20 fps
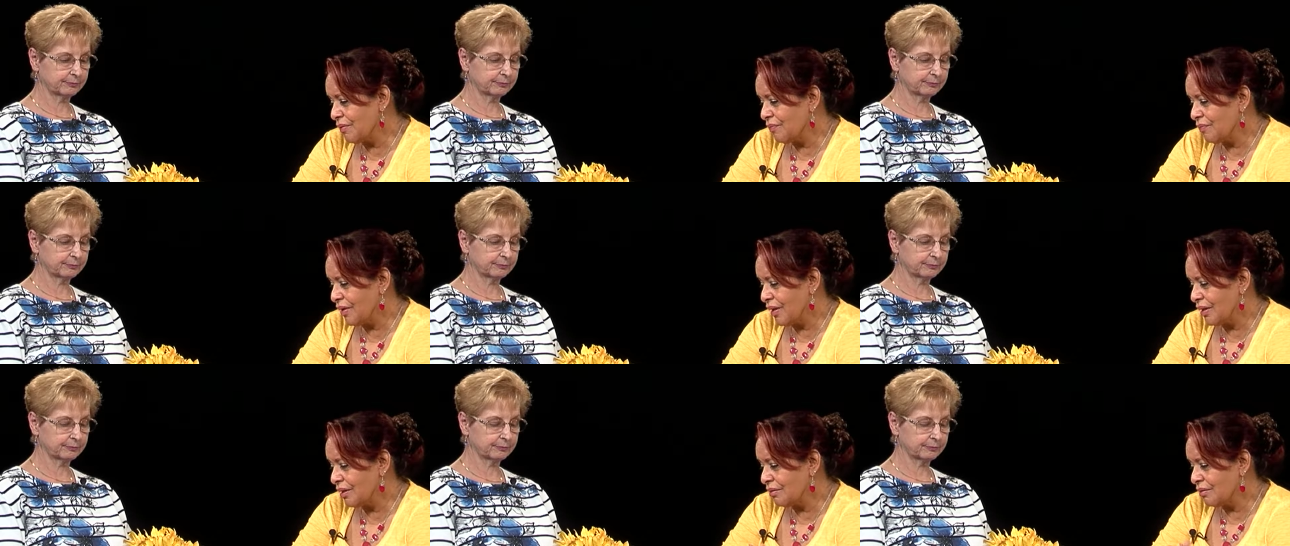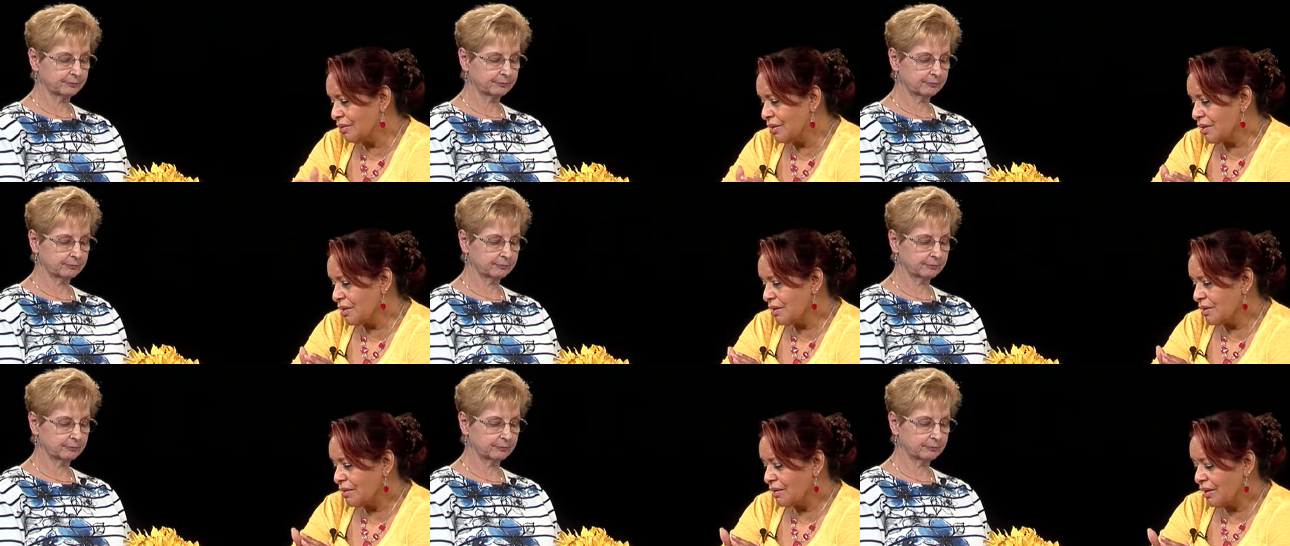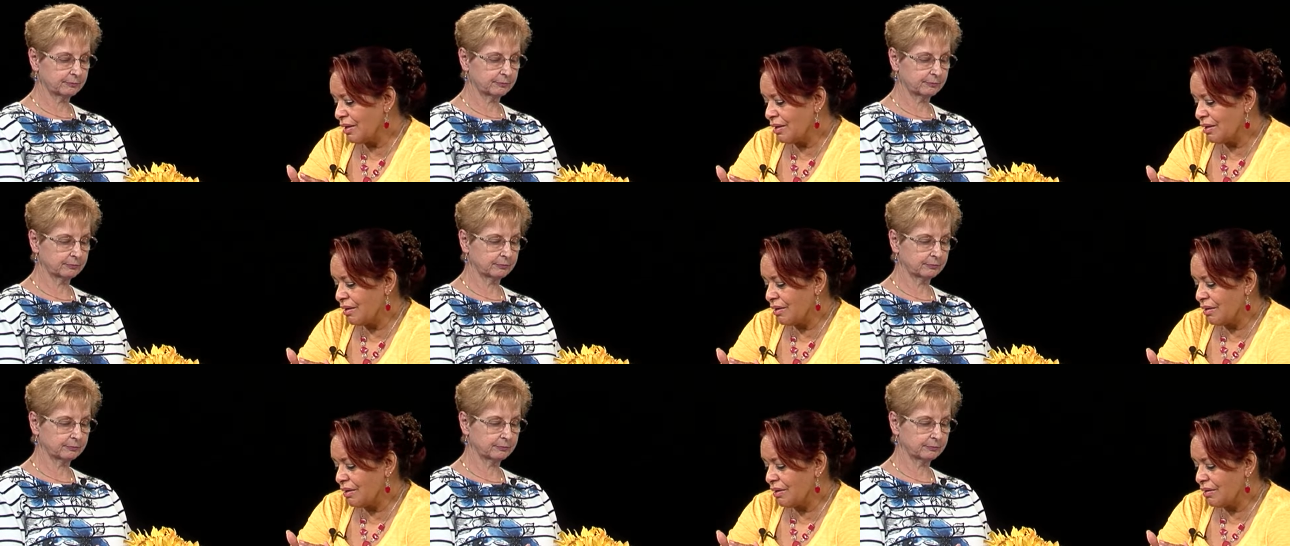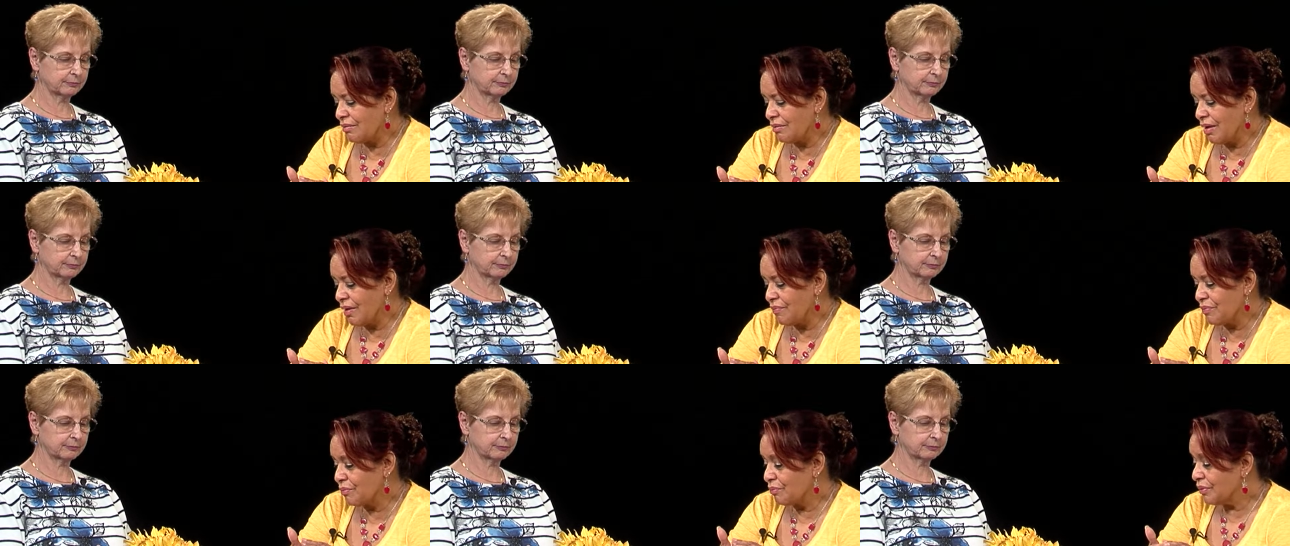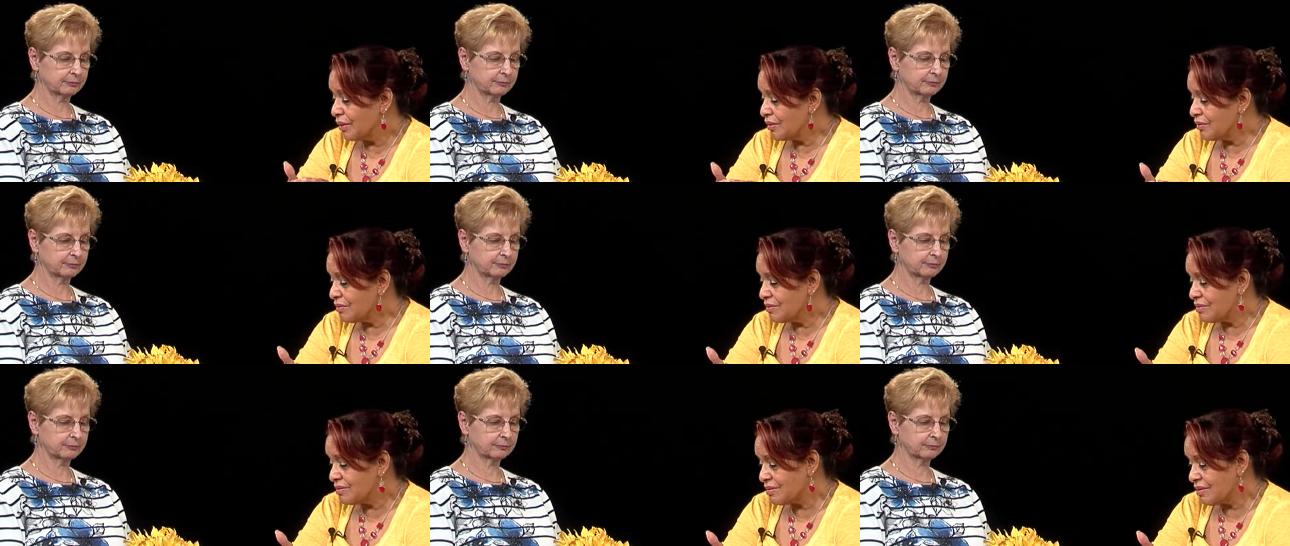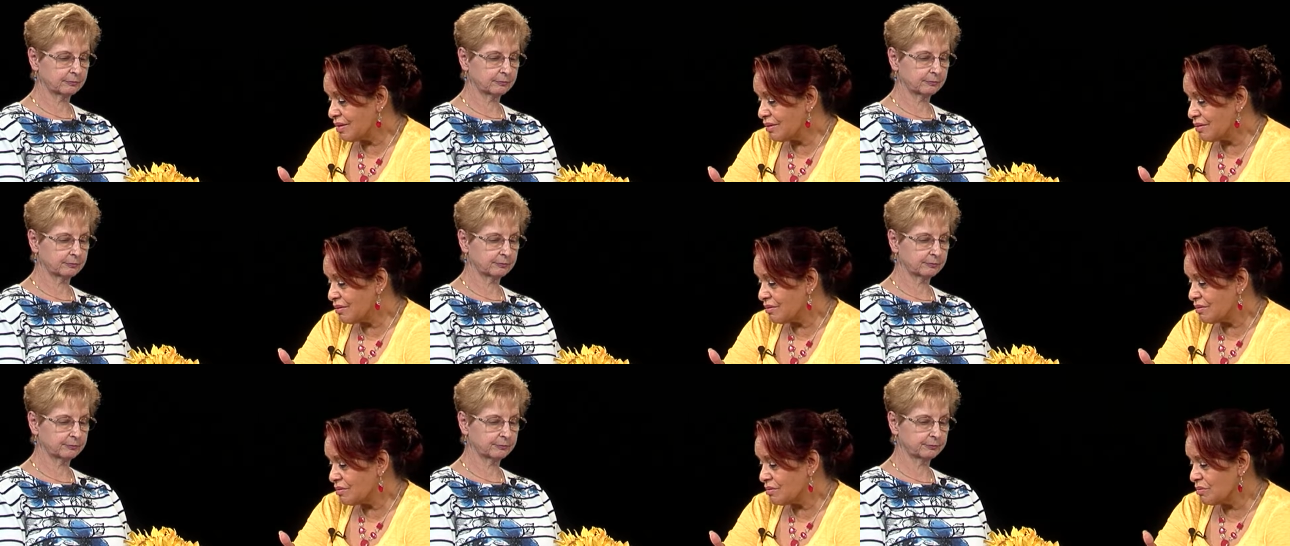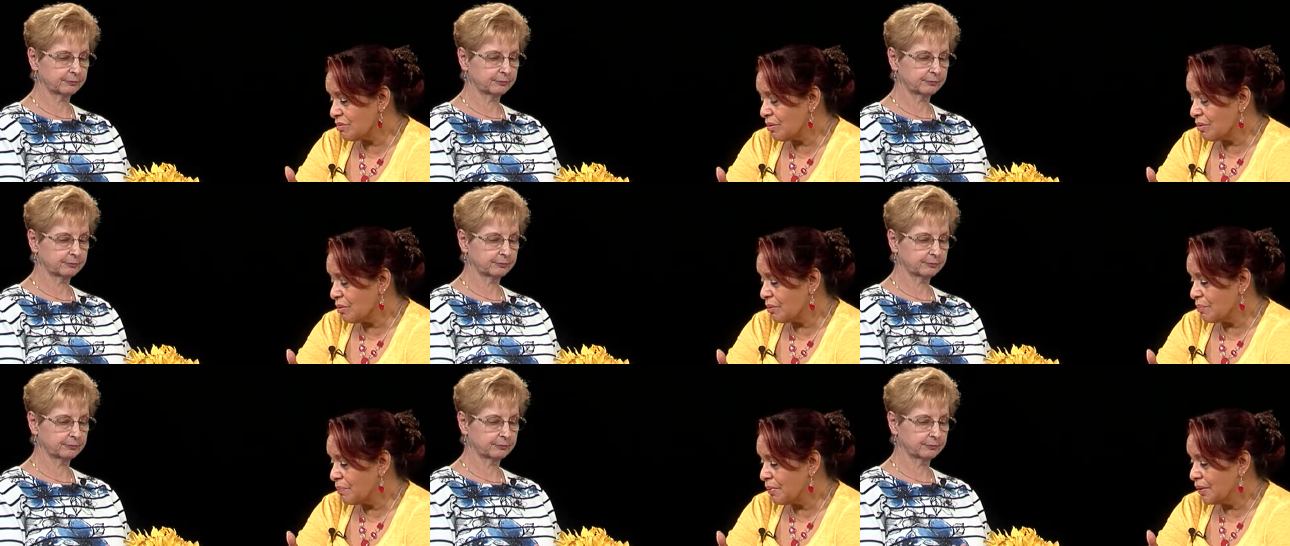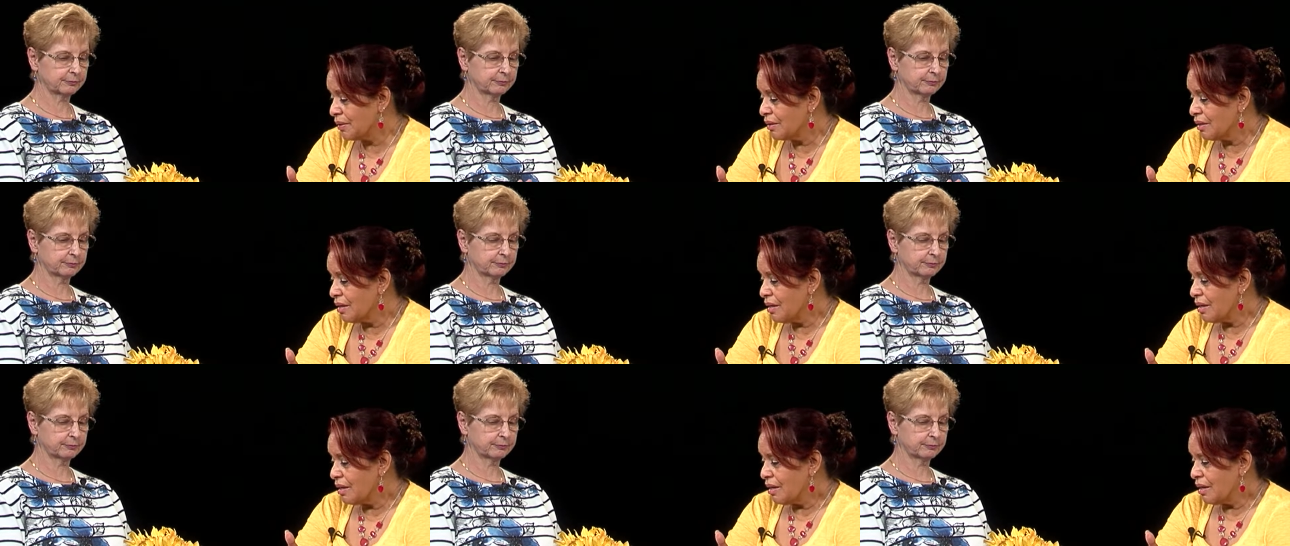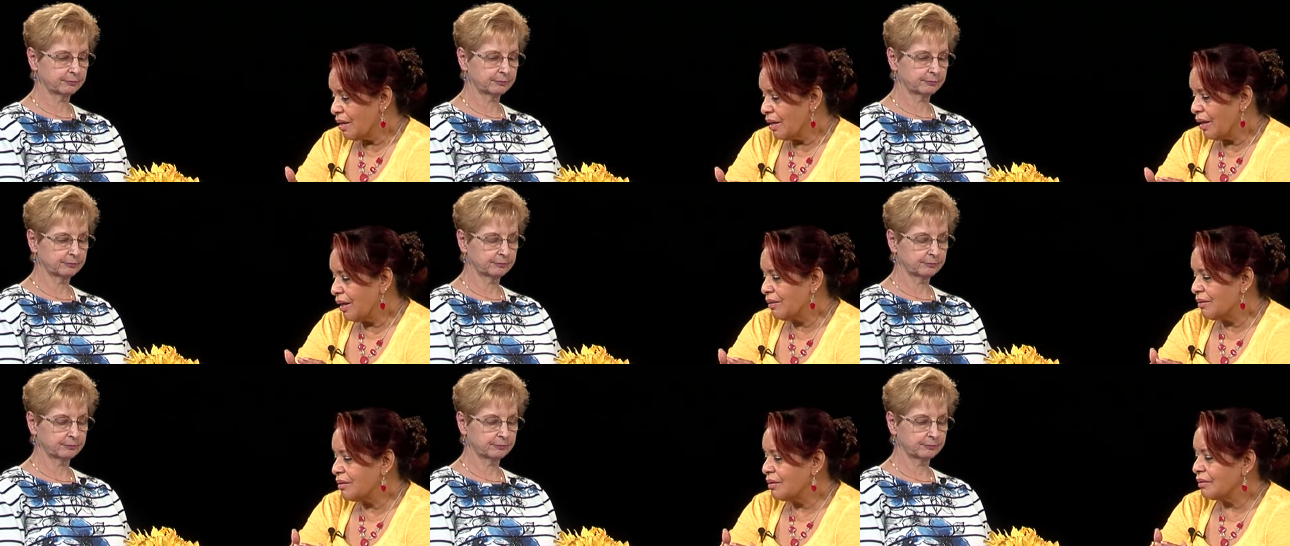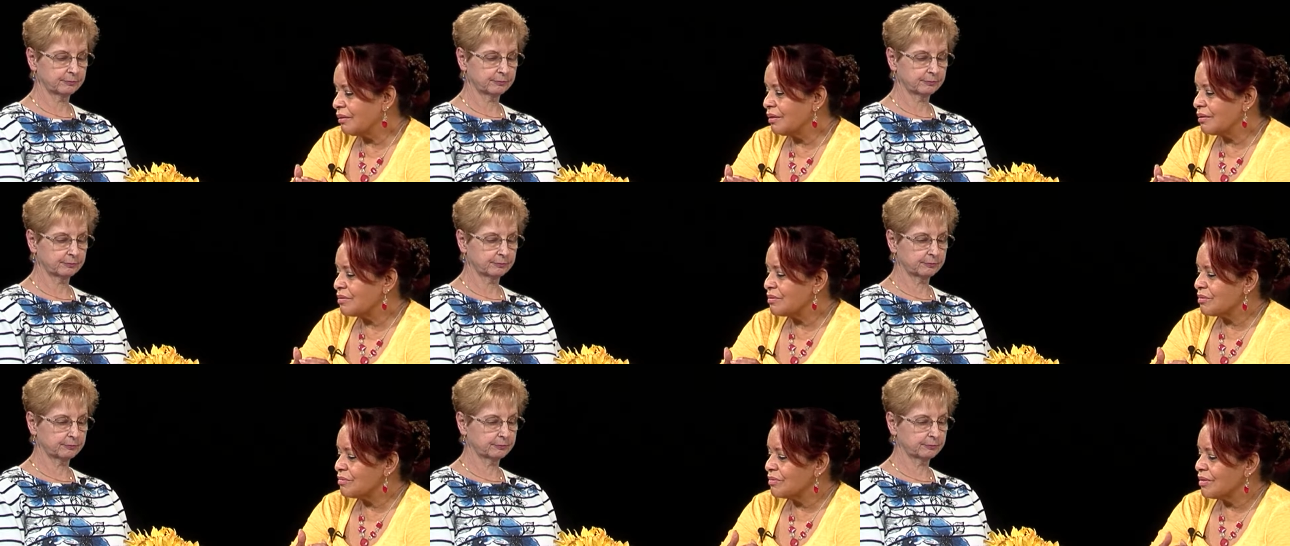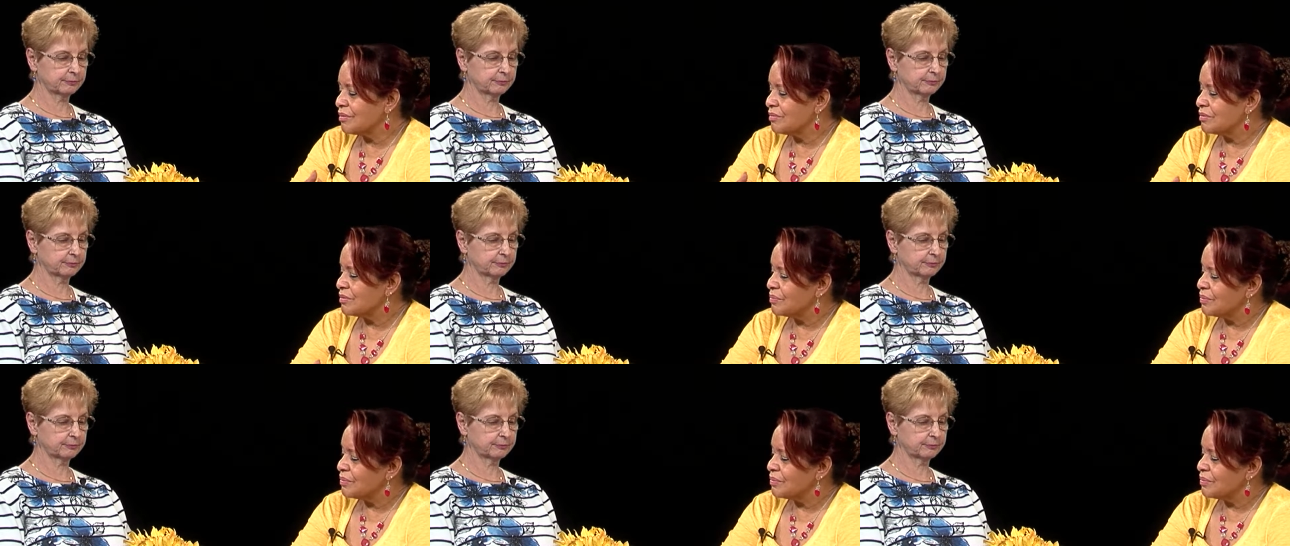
Speaker 1: if I uh, have the right to say this, uh, but I think that's that's